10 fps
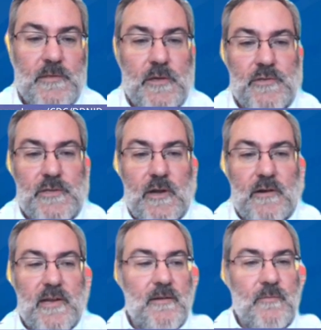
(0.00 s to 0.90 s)
So I'll
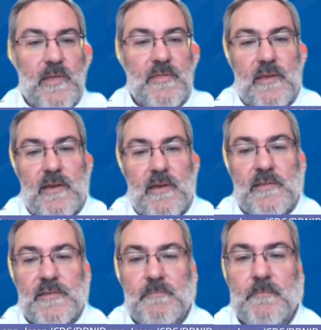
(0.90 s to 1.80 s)
start here with
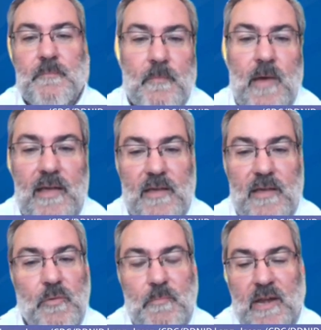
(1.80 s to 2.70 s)
some
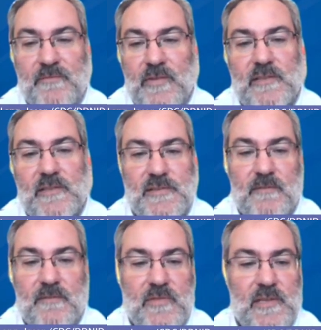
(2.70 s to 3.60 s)
high-level benefits
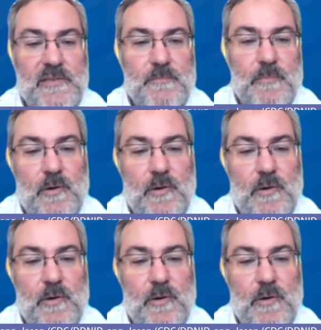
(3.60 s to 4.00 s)
of these